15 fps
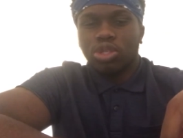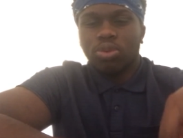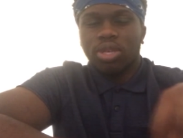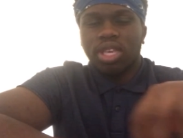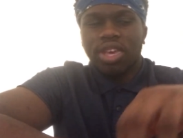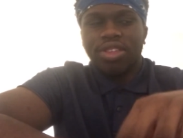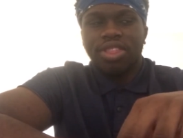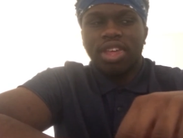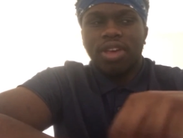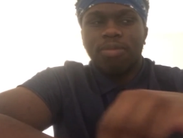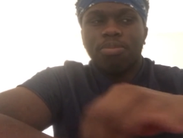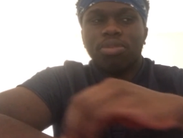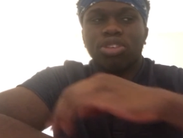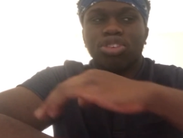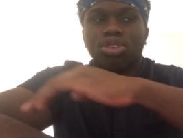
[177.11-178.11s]
would give them,
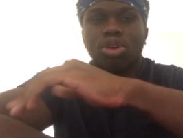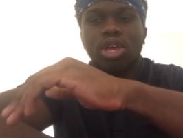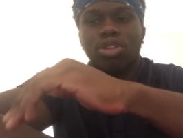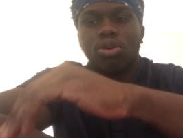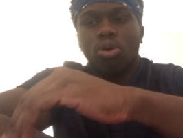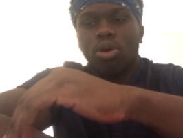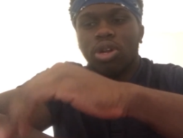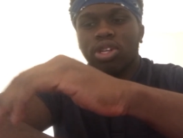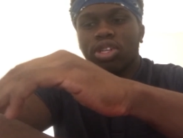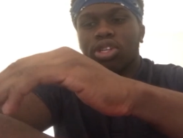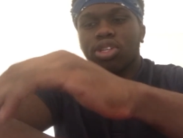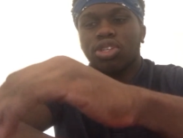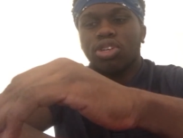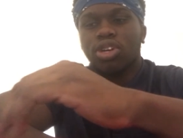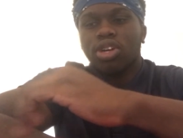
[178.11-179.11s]
so in order to
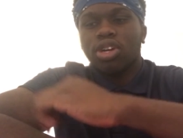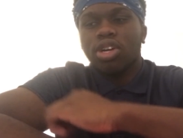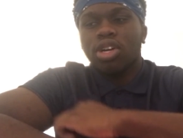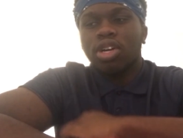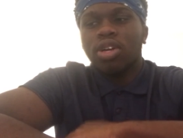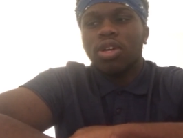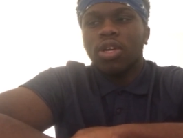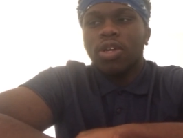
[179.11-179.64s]
deter